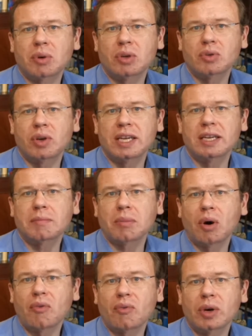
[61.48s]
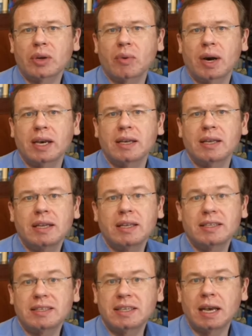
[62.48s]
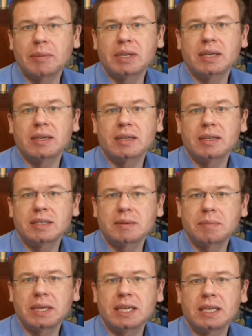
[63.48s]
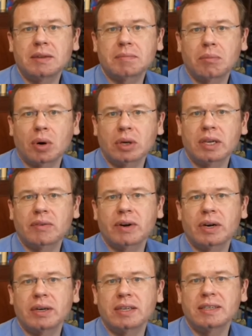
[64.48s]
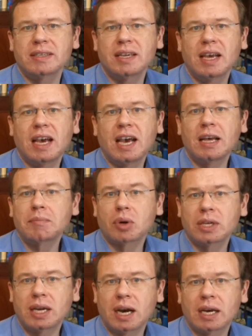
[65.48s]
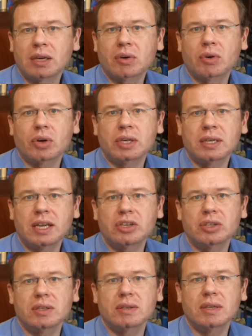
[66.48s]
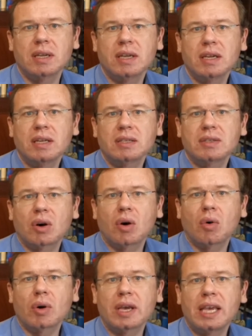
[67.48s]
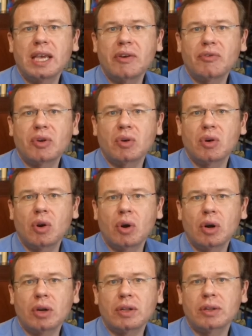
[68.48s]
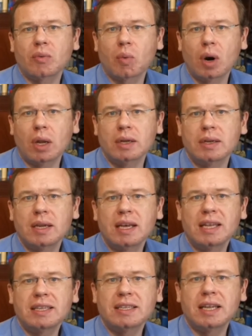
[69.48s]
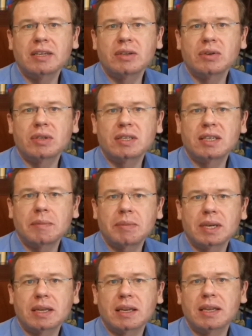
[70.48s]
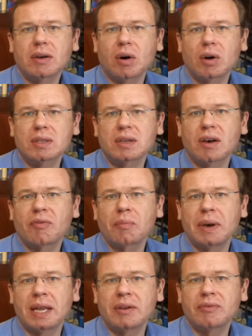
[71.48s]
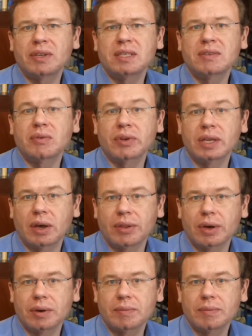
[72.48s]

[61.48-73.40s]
training both require stamina, speed, body awareness, and body eye coordination. So, if you learn the one, then you typically also have benefits for the other.